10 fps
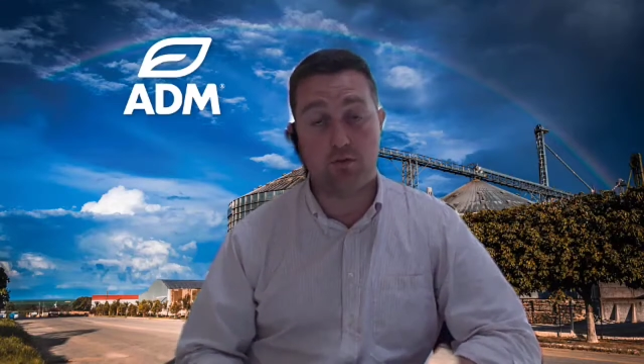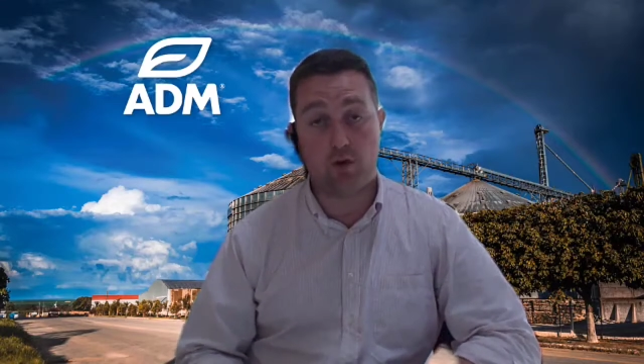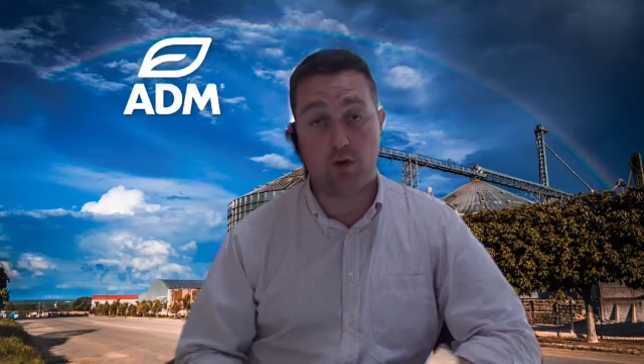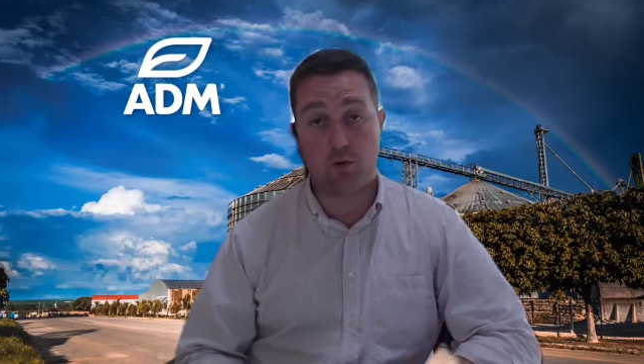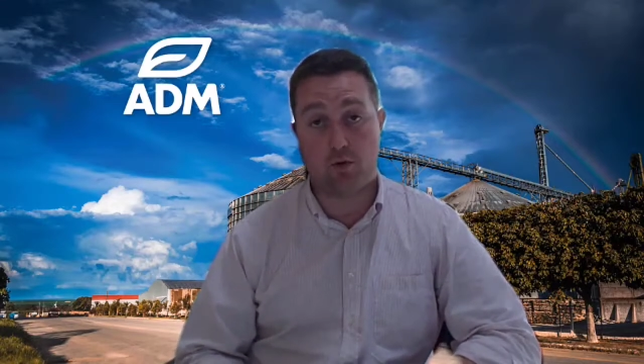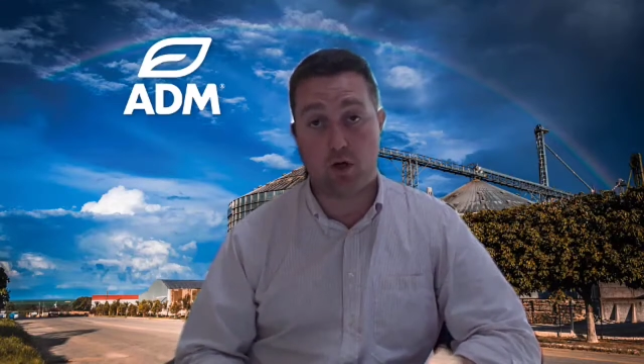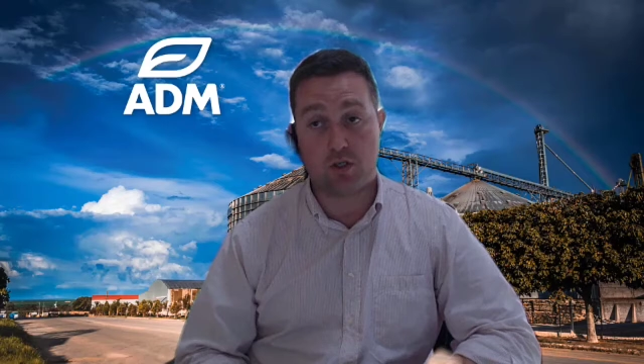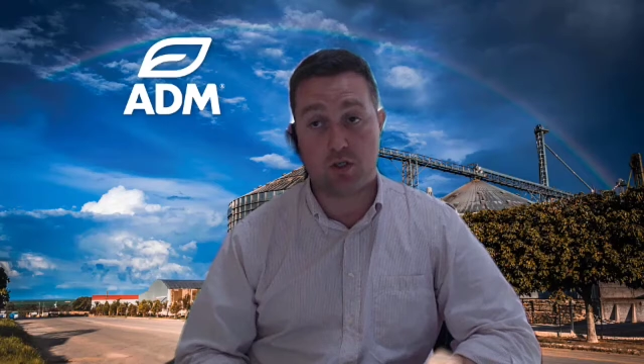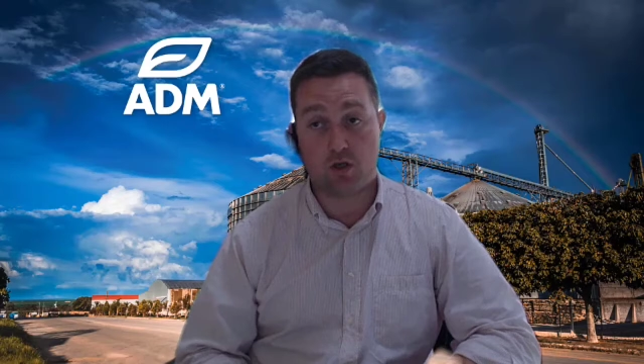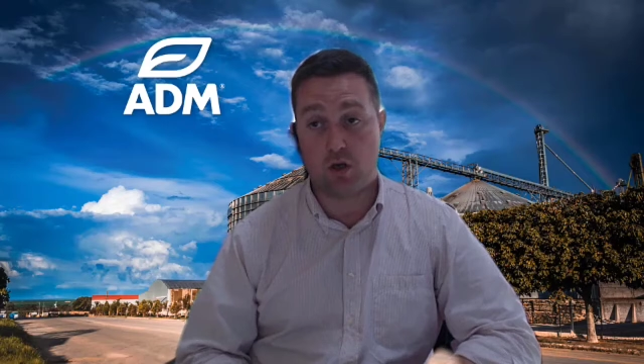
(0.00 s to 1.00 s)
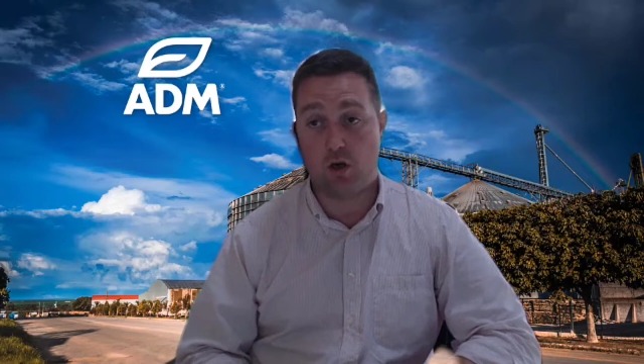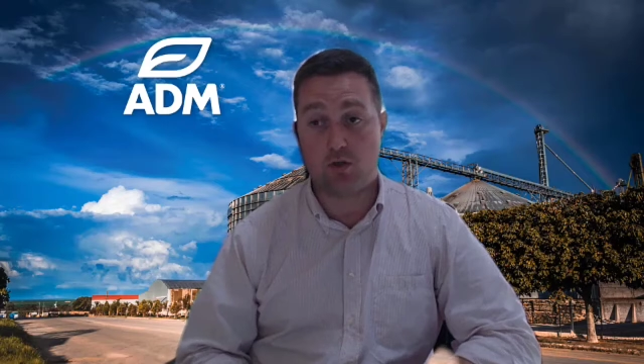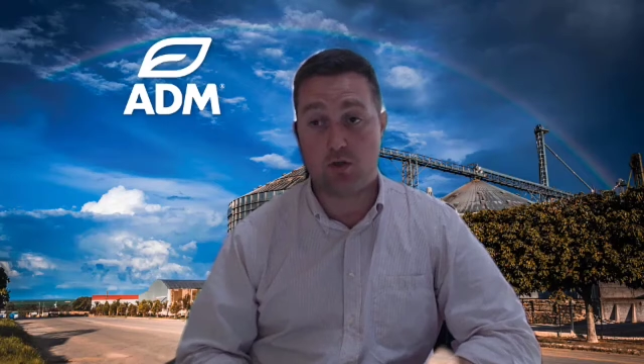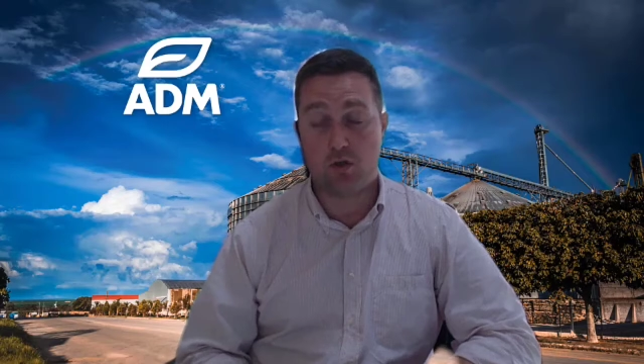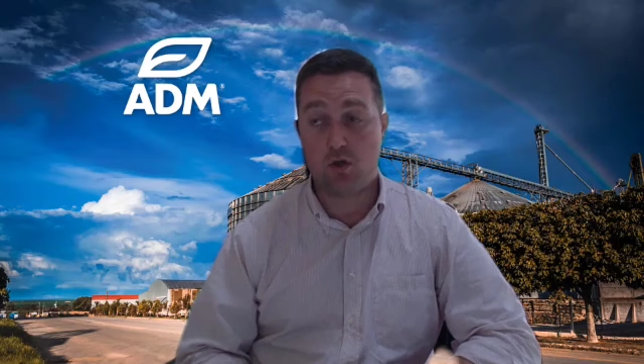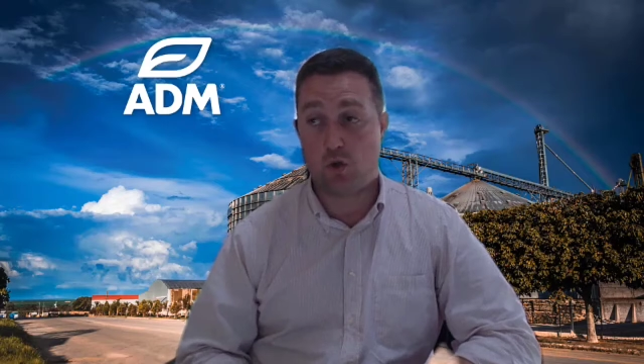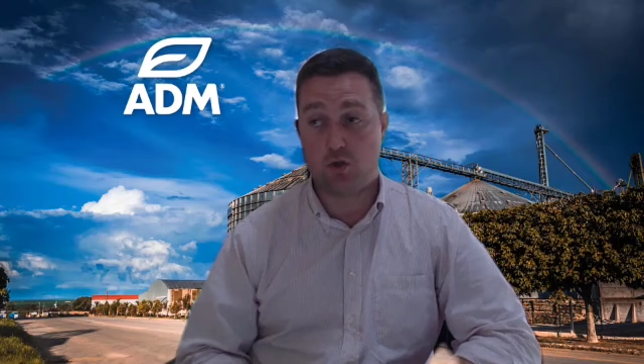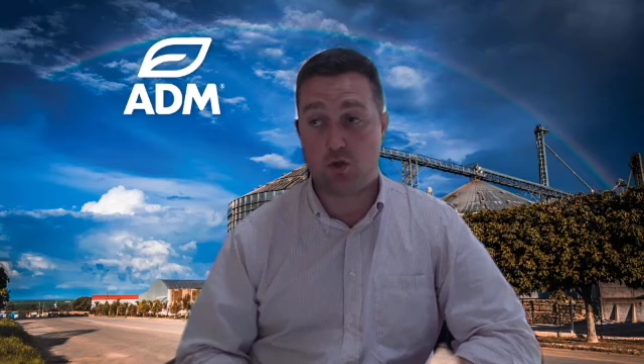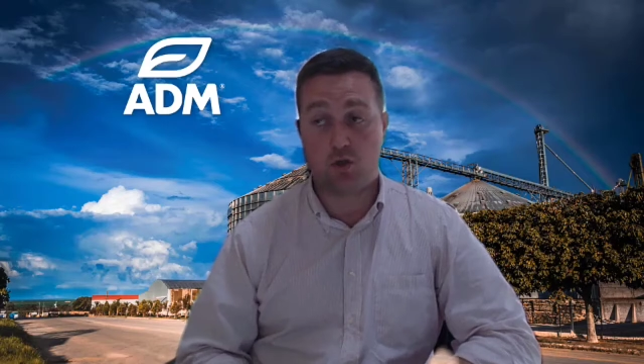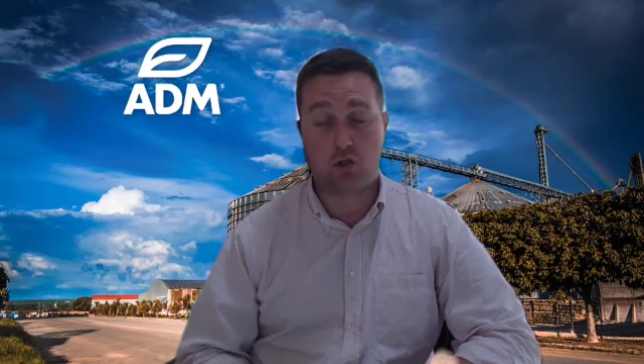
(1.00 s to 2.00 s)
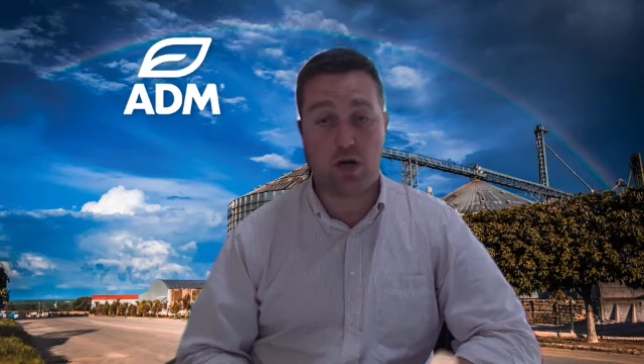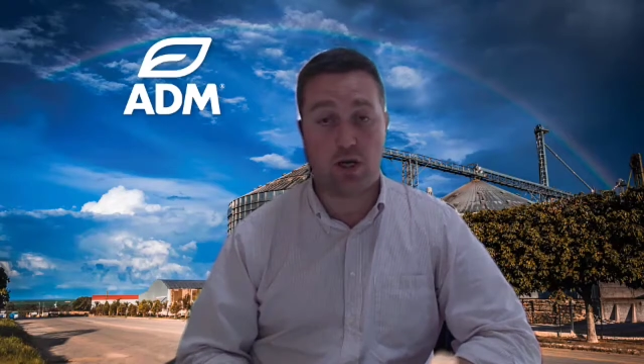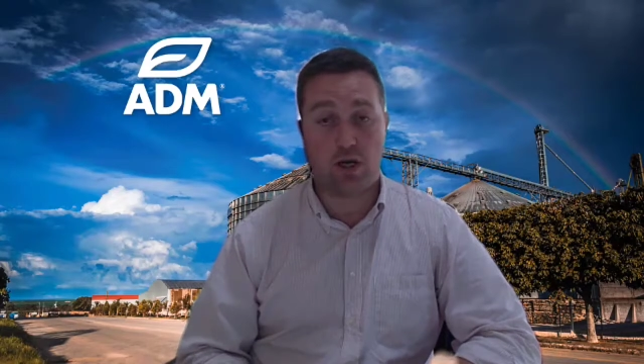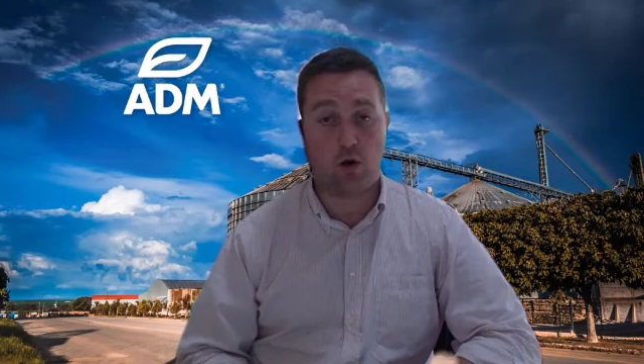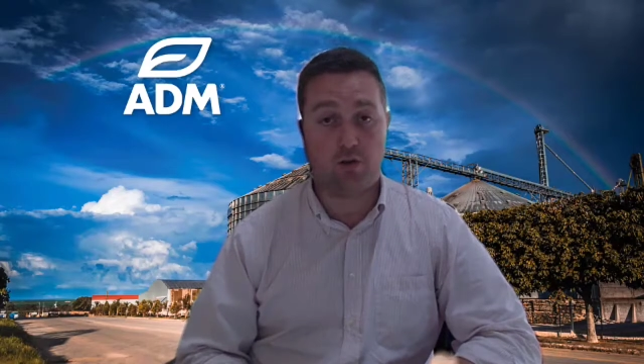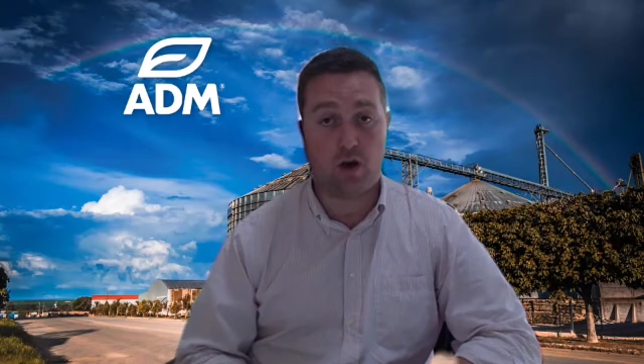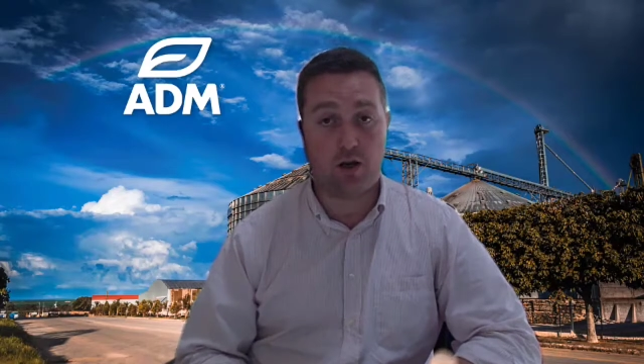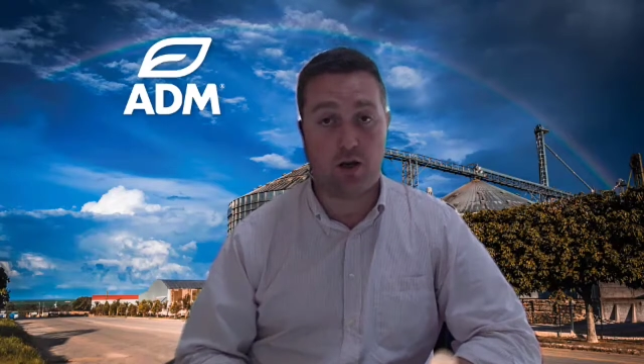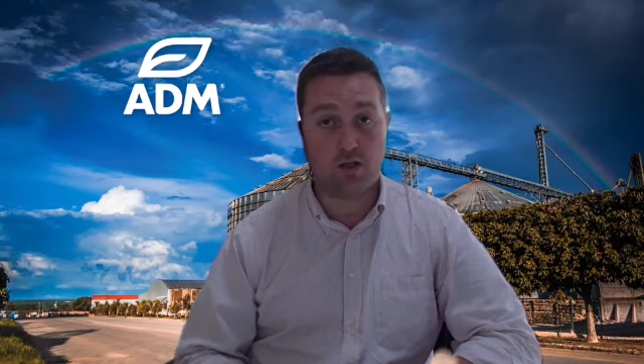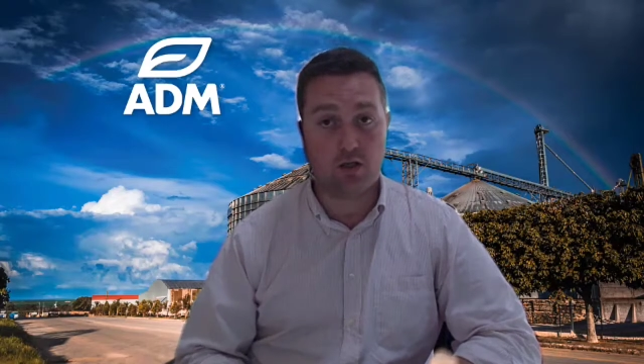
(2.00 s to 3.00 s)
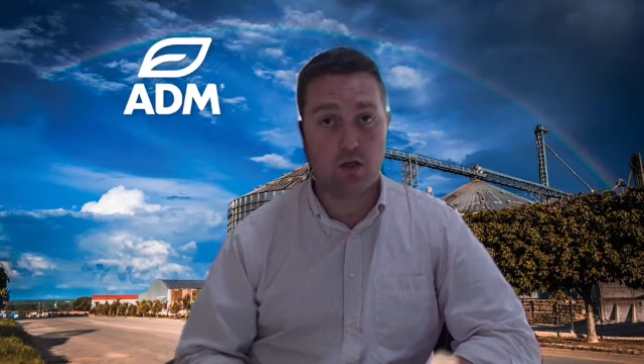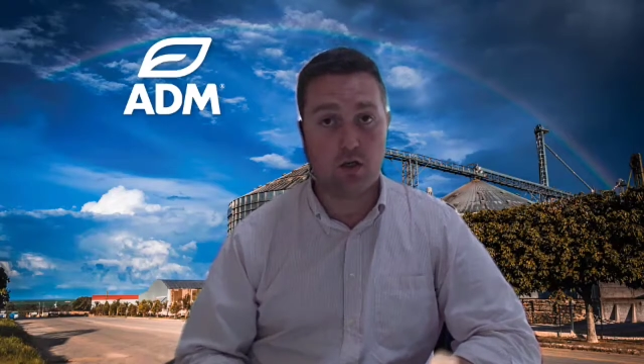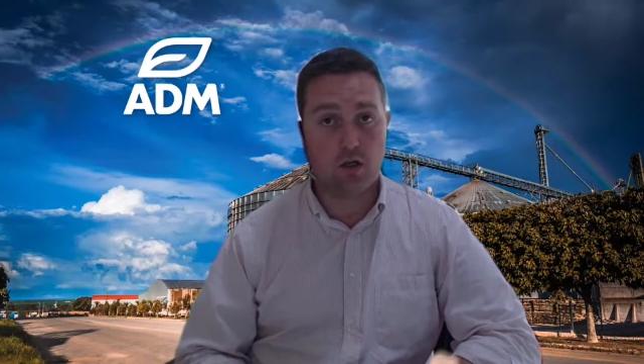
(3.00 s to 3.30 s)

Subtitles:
even though prices are close or just trading off highs.